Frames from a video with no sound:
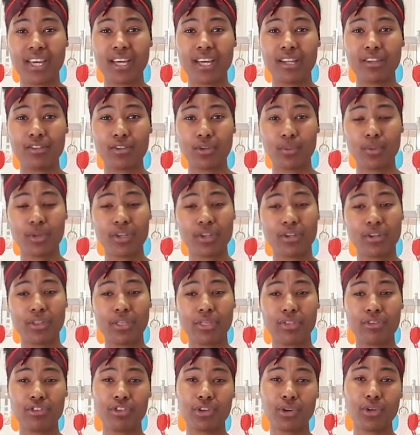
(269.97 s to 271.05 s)
And so we're going
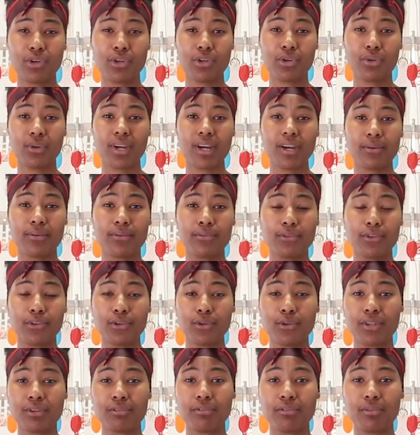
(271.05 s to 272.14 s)
to show you a
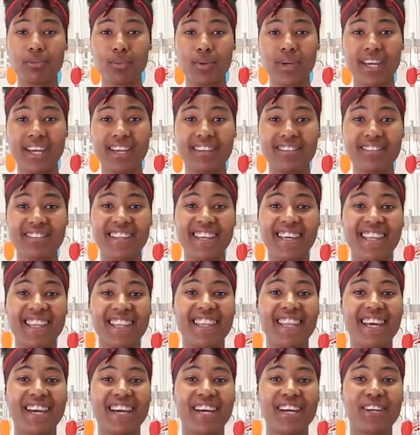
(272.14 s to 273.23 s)
few different ways
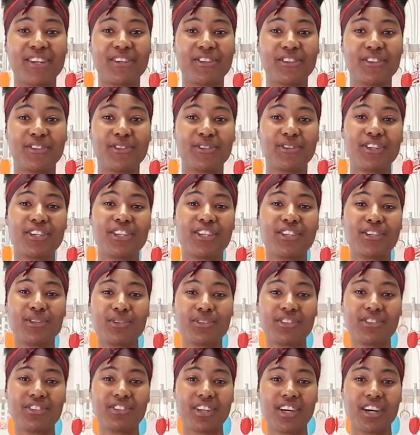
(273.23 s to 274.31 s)
that you can
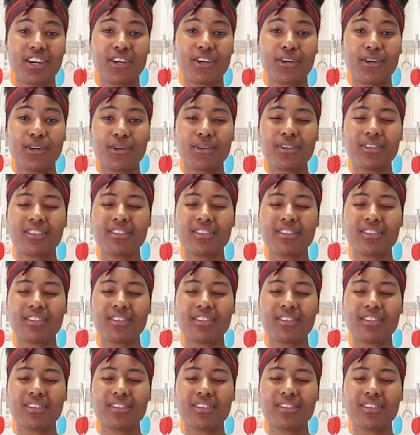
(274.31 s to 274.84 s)
use charcoal,